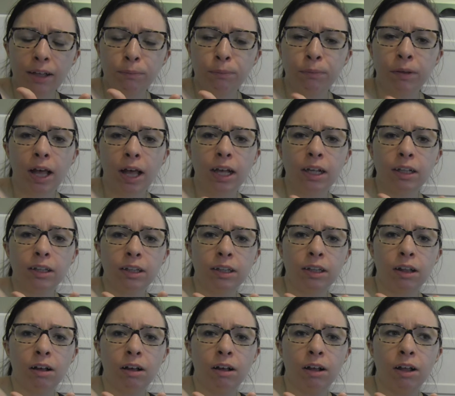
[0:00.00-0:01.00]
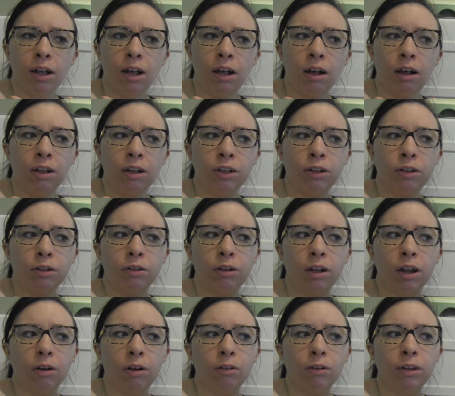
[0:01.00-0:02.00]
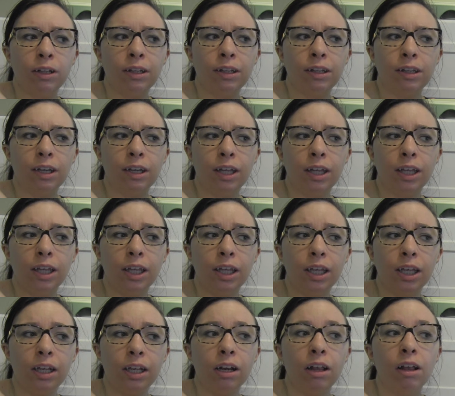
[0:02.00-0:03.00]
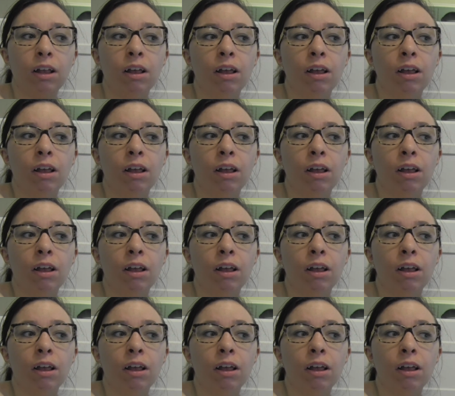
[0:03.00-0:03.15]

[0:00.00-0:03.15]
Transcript: And black is uh, also not only is it a heat